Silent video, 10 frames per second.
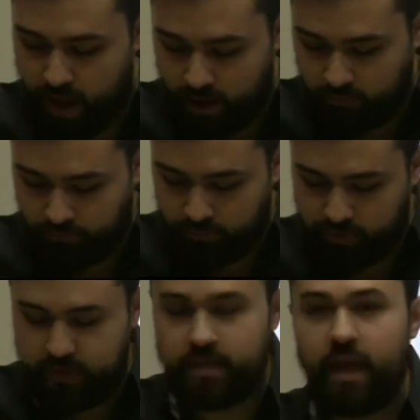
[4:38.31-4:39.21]
blocked
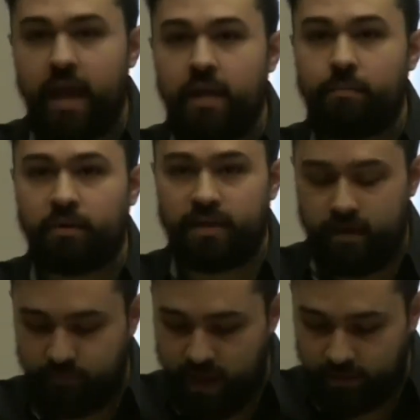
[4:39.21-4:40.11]
from leasing
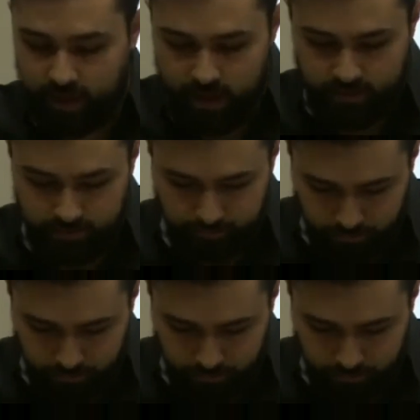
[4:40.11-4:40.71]
80% of that land.